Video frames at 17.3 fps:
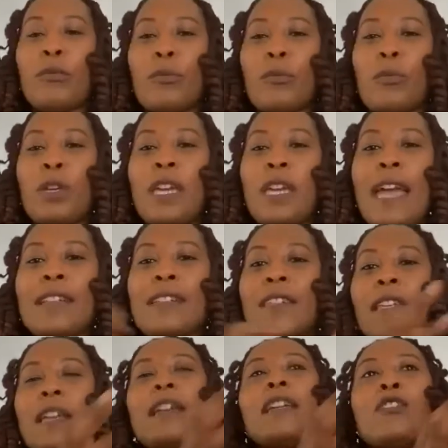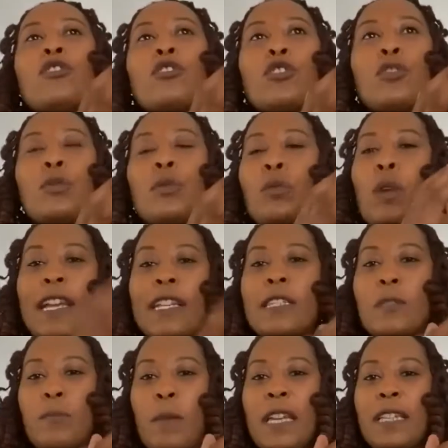we enter into
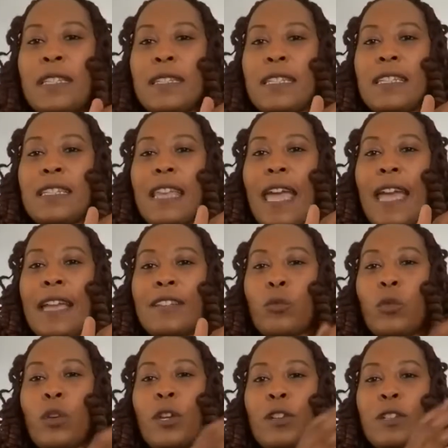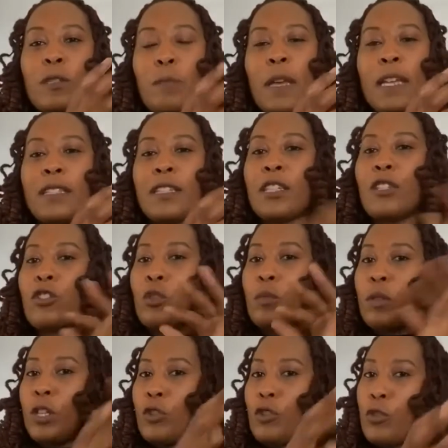white spaces and we're expected to
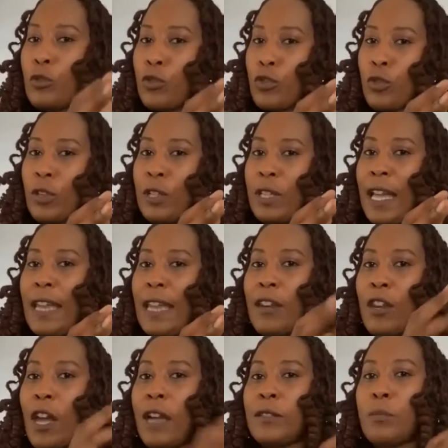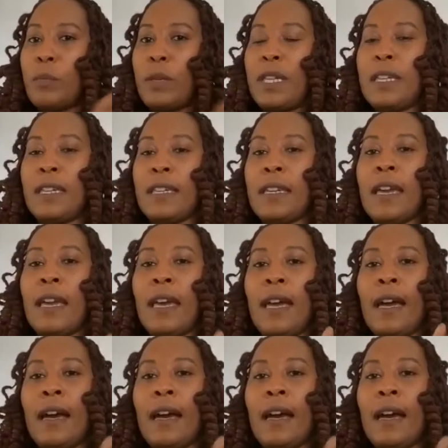be neutral and not be